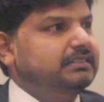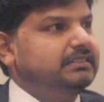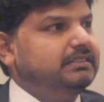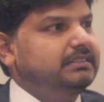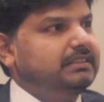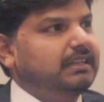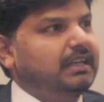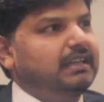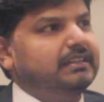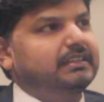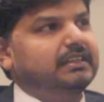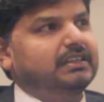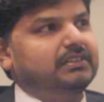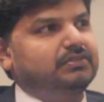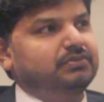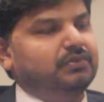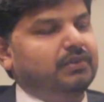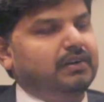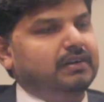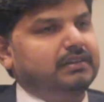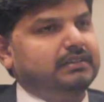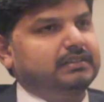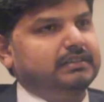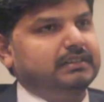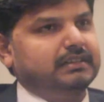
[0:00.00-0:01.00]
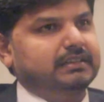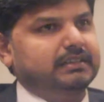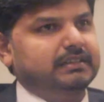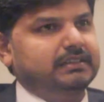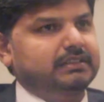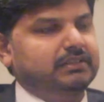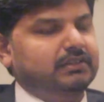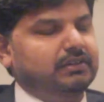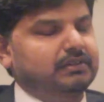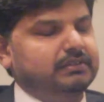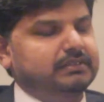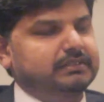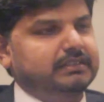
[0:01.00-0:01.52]
Yeah, that's what,
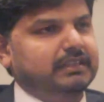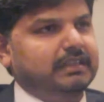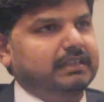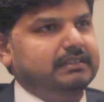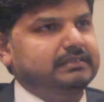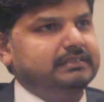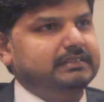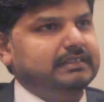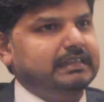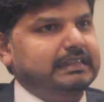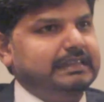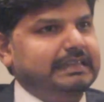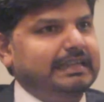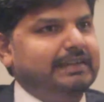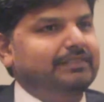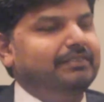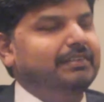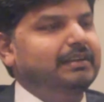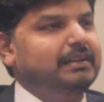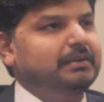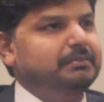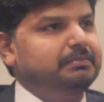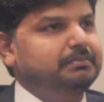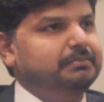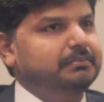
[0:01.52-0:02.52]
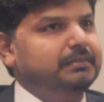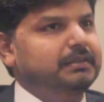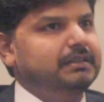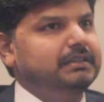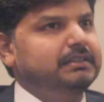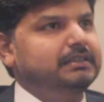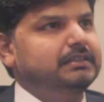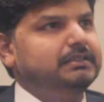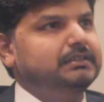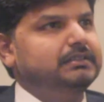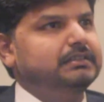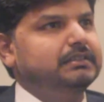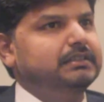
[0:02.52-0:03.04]
there's a development,